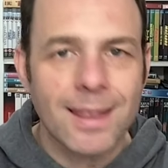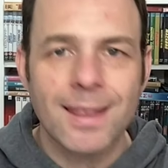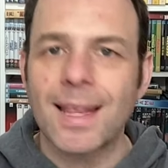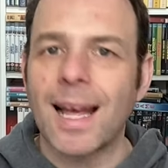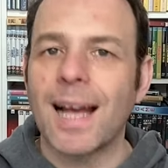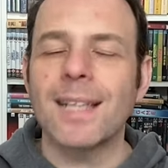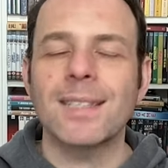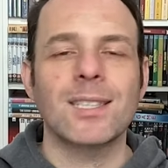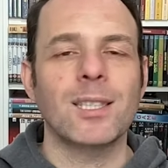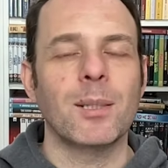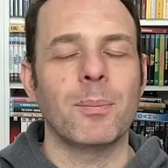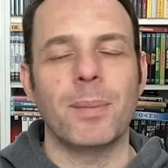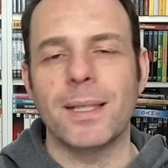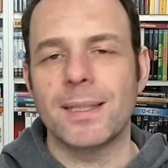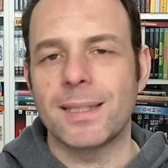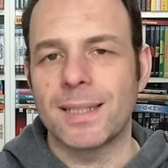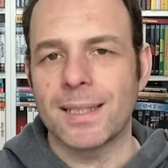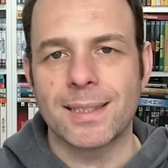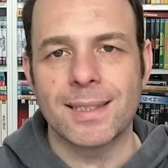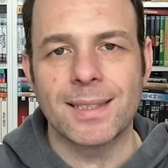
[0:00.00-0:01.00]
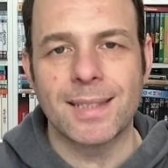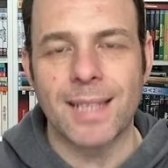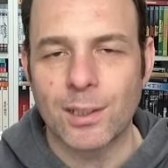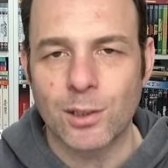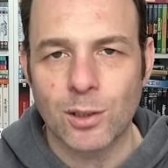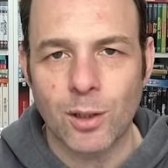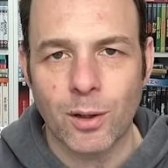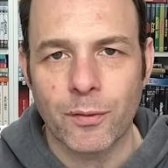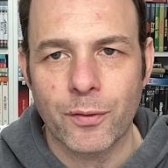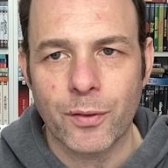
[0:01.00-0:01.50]
That's the basic
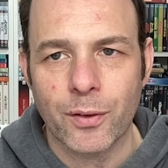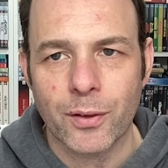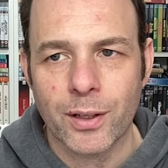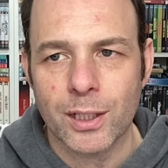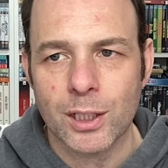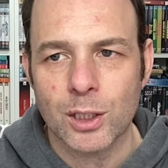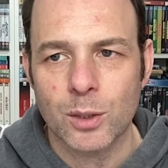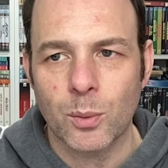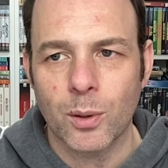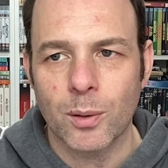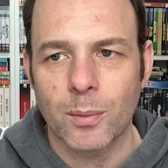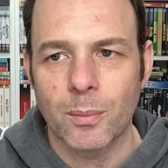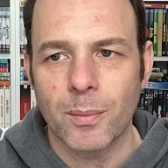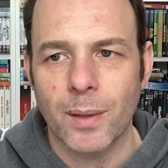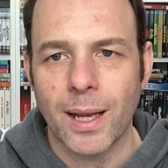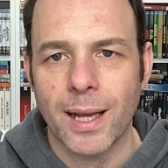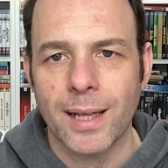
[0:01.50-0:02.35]
setup for this one,